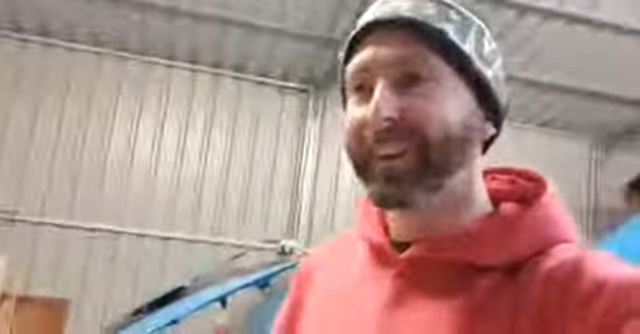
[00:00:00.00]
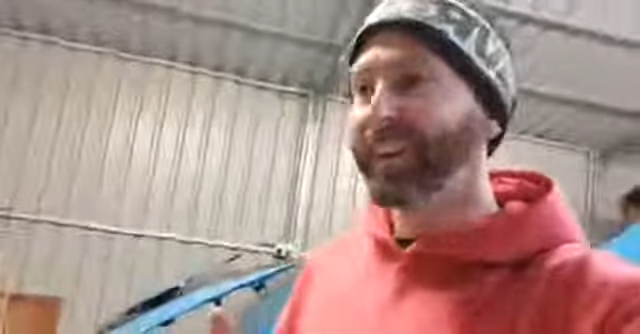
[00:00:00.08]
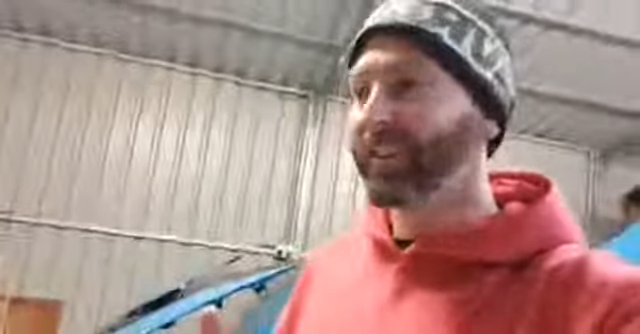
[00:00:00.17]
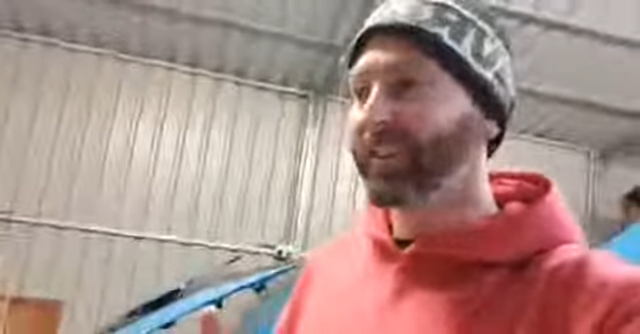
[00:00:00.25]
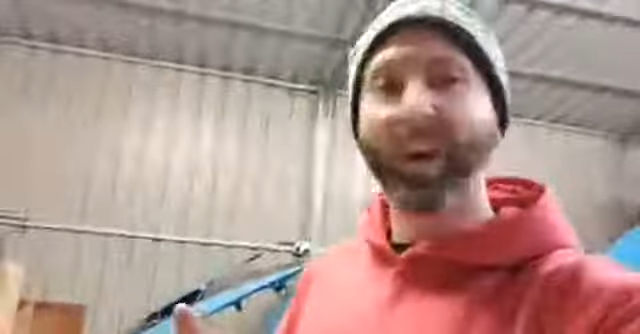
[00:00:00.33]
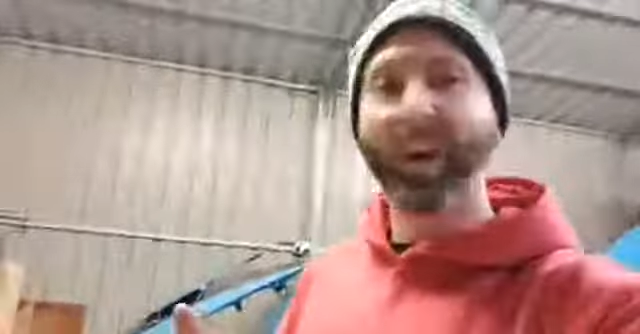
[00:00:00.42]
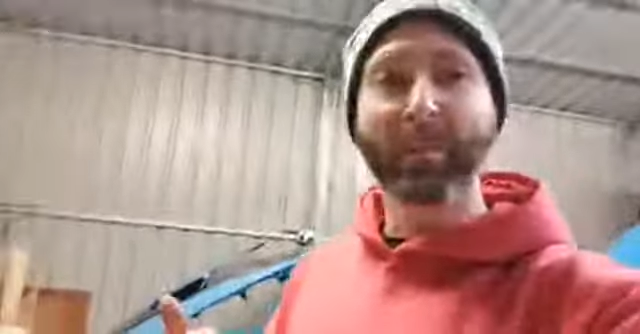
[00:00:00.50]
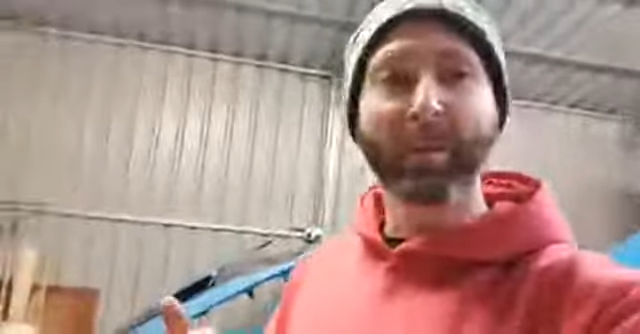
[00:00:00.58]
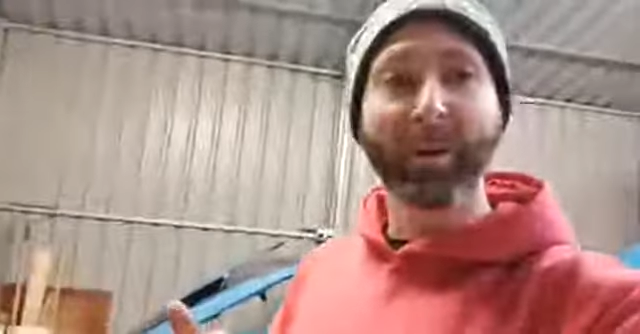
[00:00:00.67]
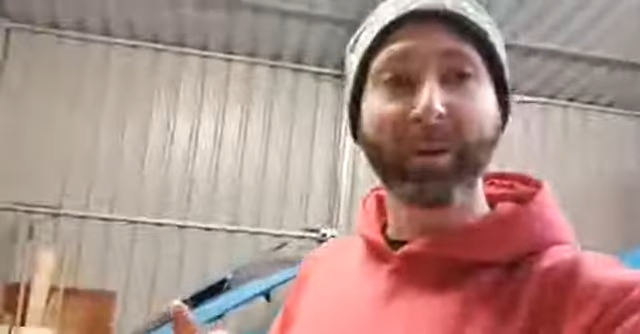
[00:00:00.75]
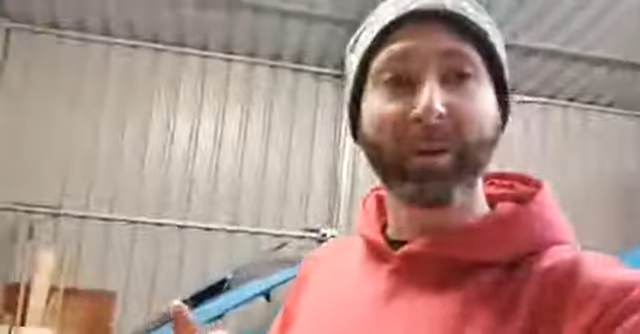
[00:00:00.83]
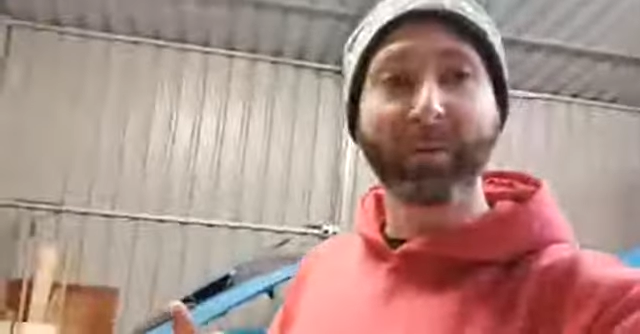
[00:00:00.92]
And just talking about
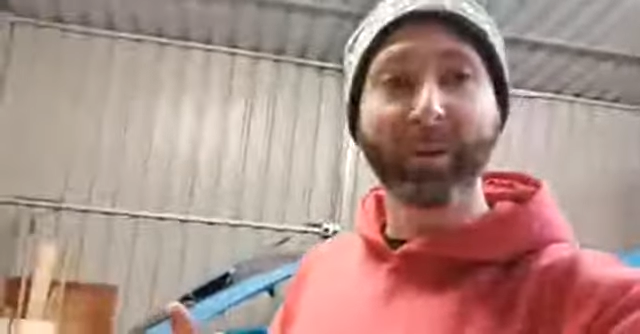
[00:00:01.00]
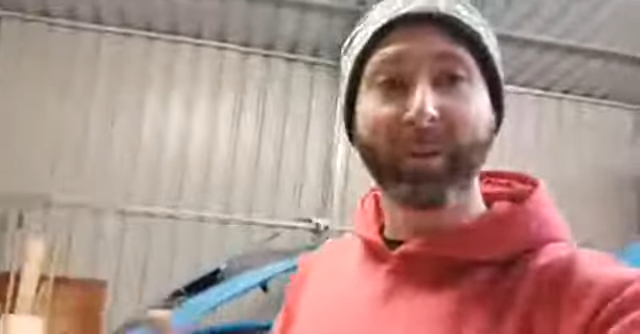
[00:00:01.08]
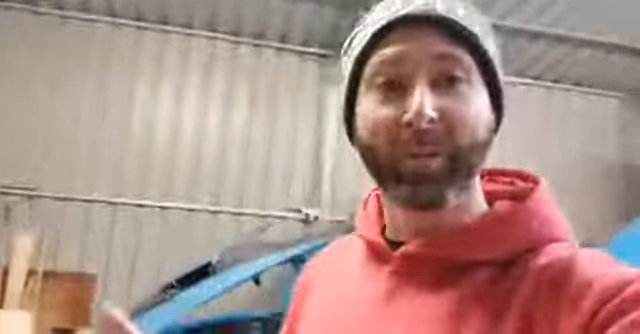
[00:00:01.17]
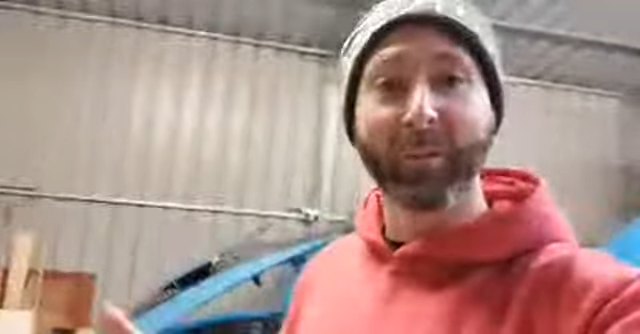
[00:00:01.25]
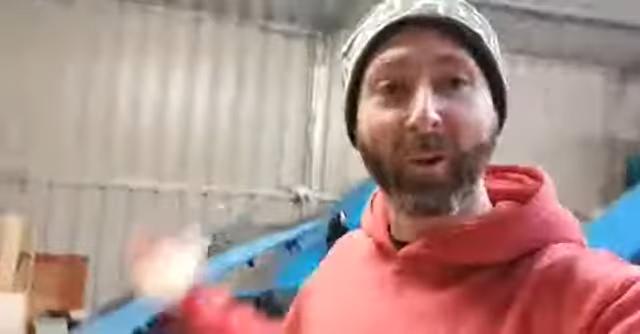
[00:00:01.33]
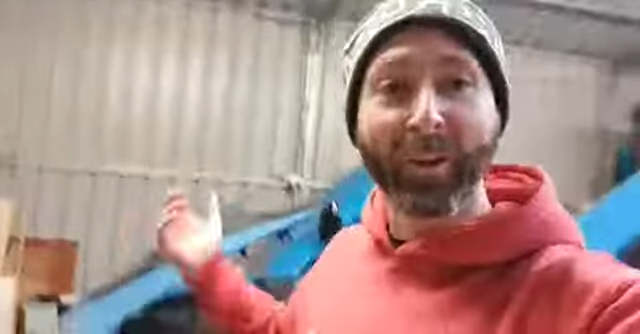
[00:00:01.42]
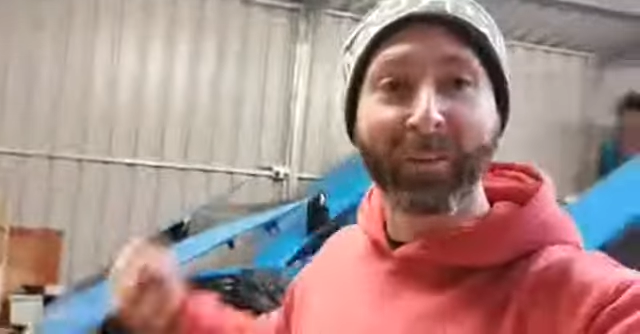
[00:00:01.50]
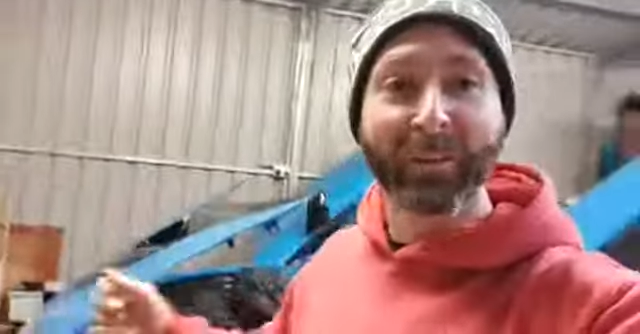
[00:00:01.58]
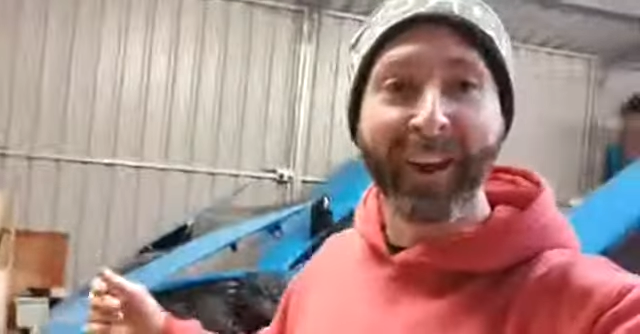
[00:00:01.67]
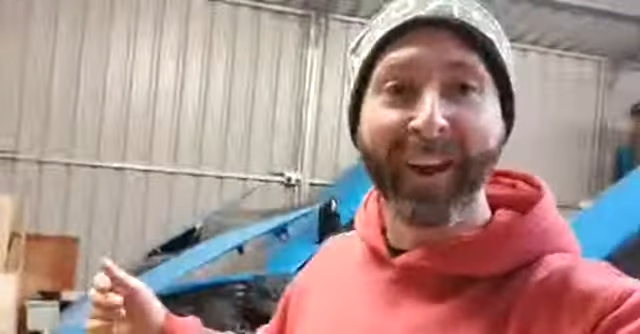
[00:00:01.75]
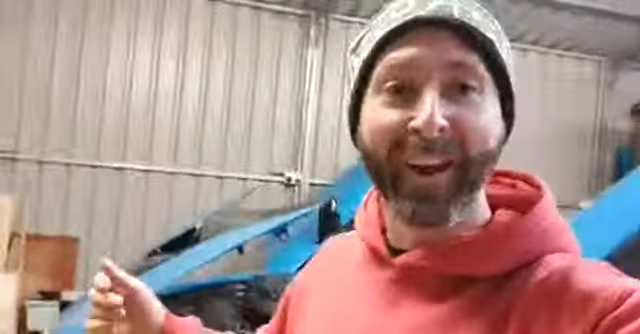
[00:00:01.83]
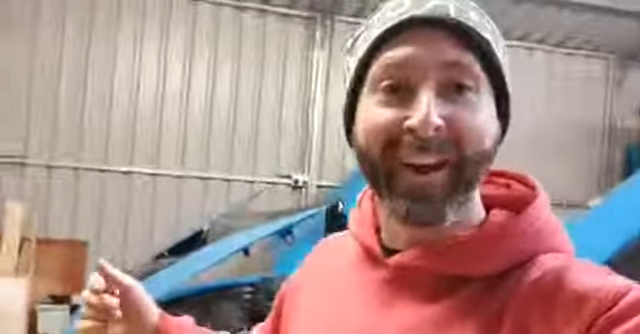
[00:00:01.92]
what I'm doing. I'm working on my car,